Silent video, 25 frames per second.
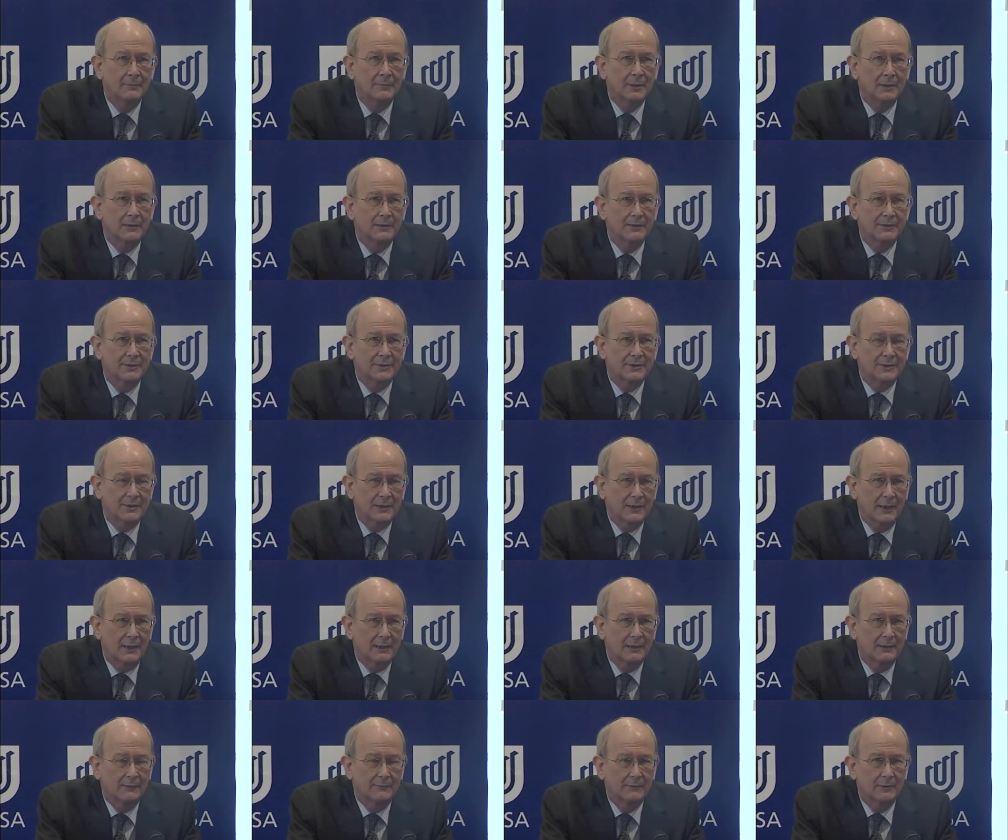because the
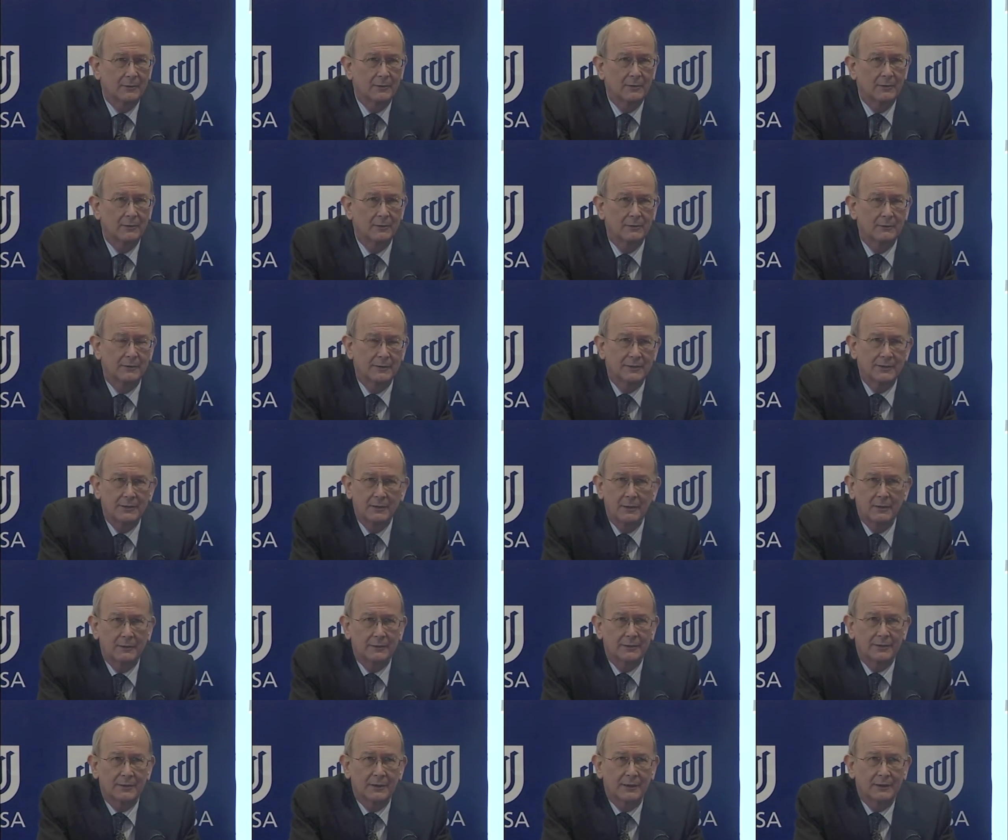study of law is
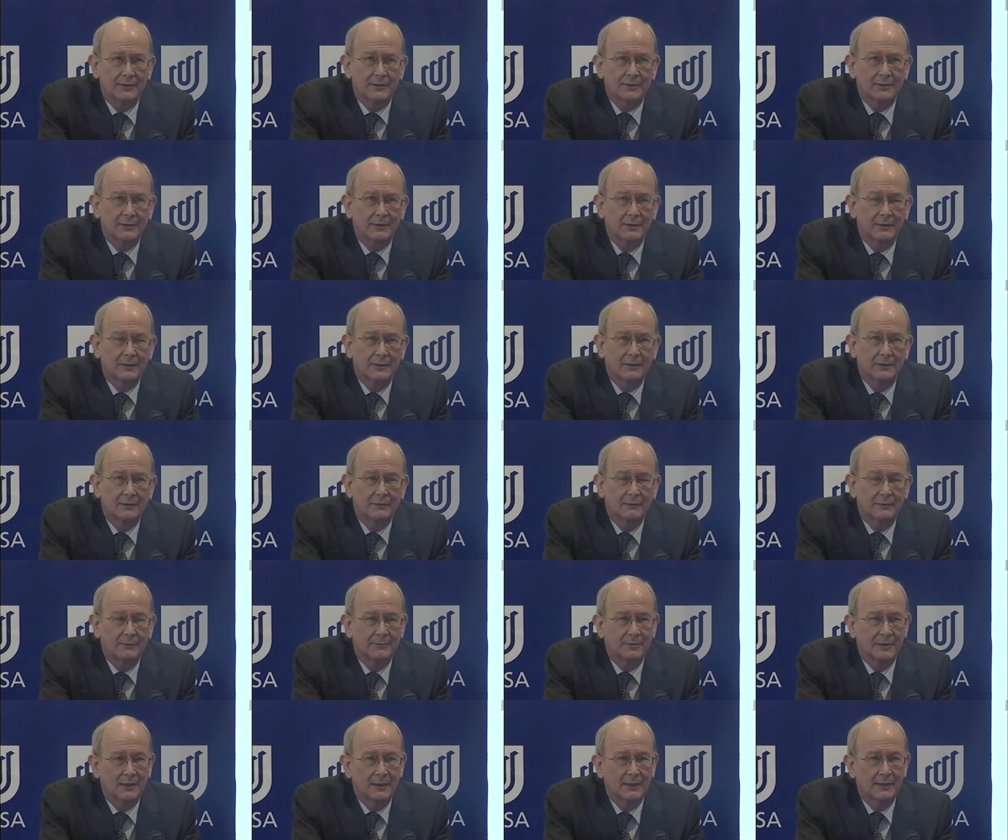not just
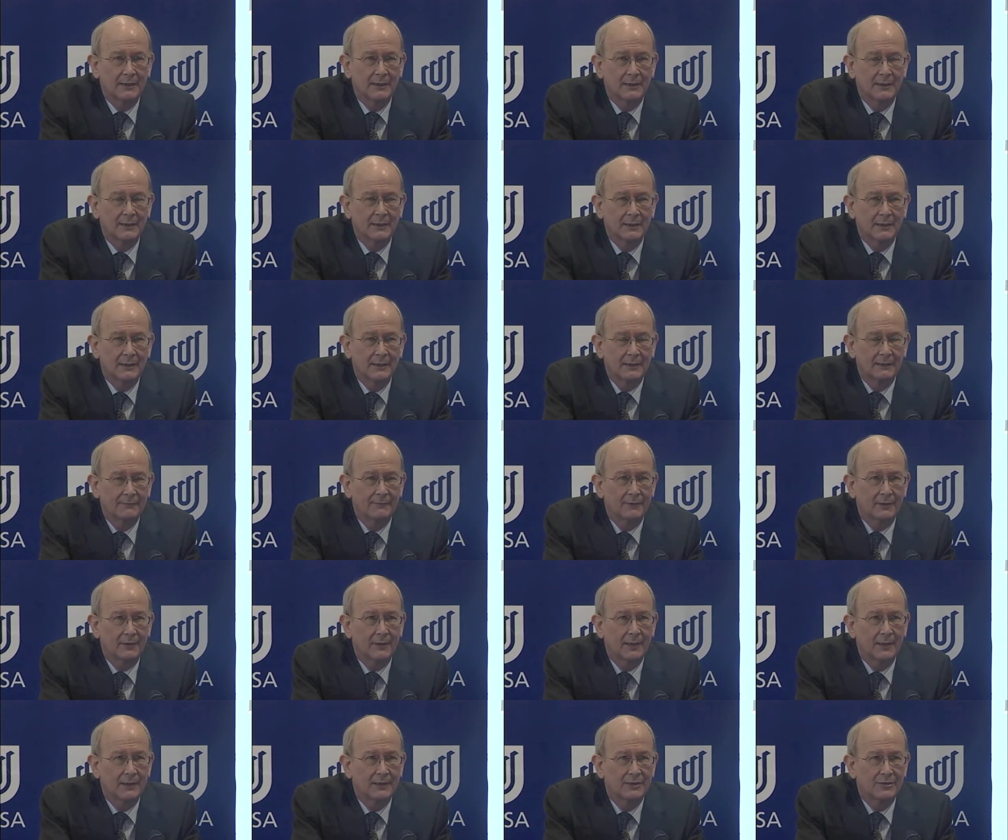to obtain a
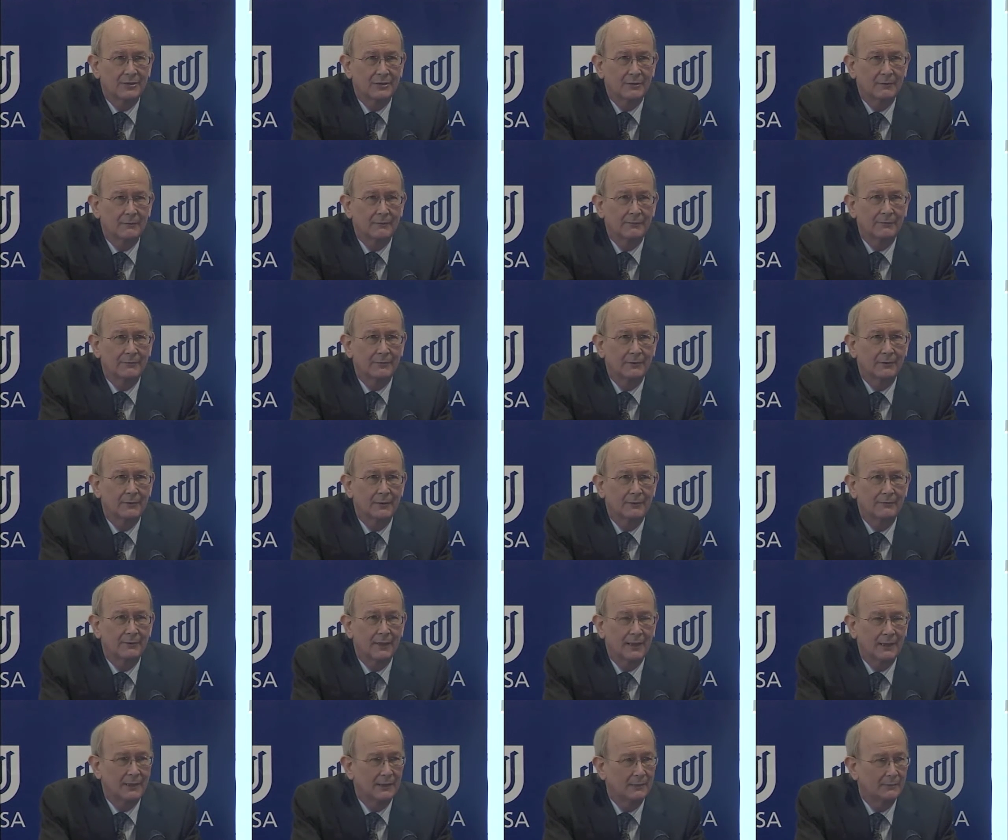vacation for a
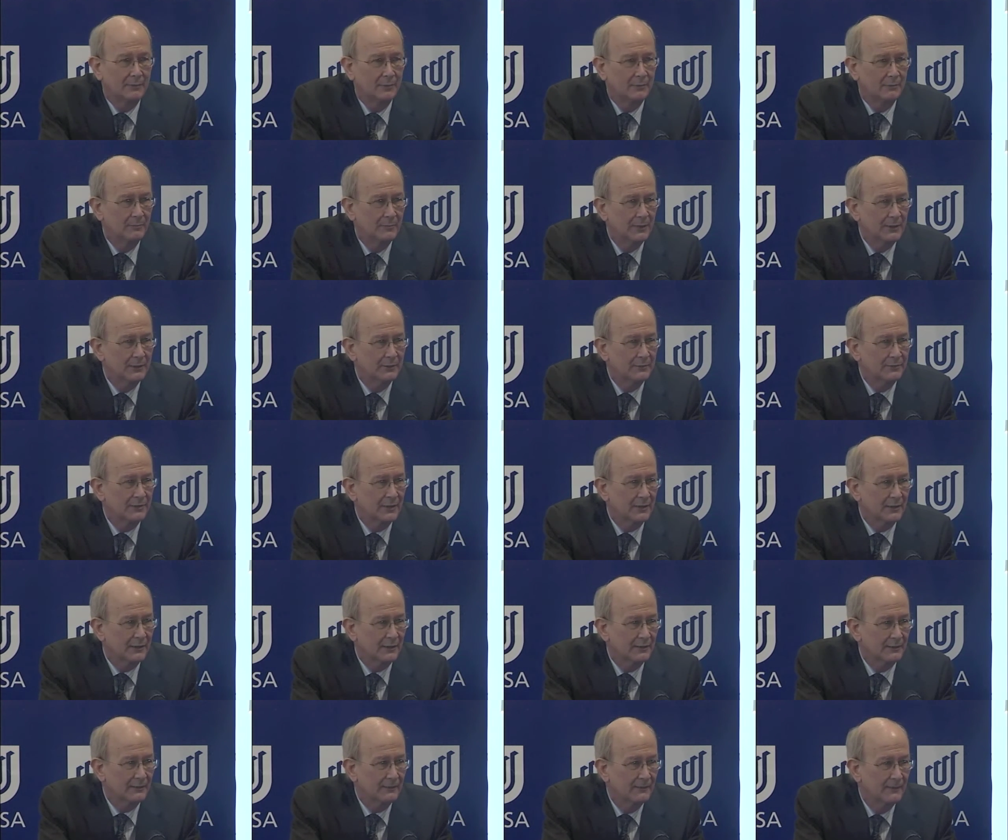valuable meal
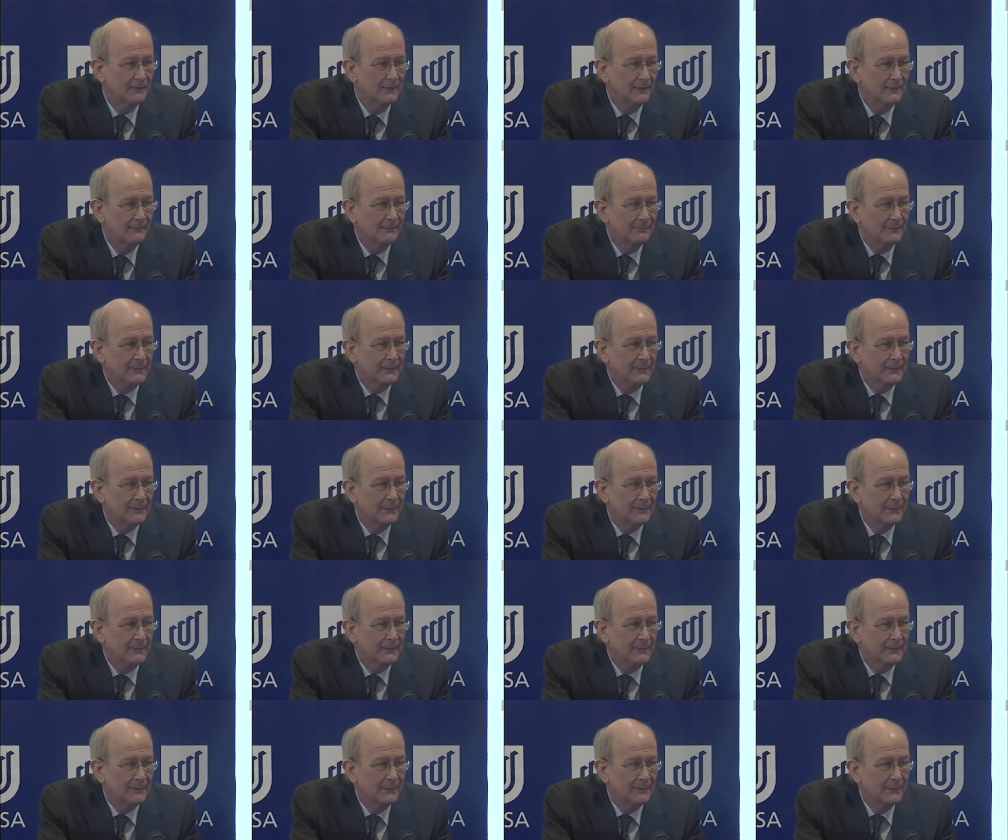ticket.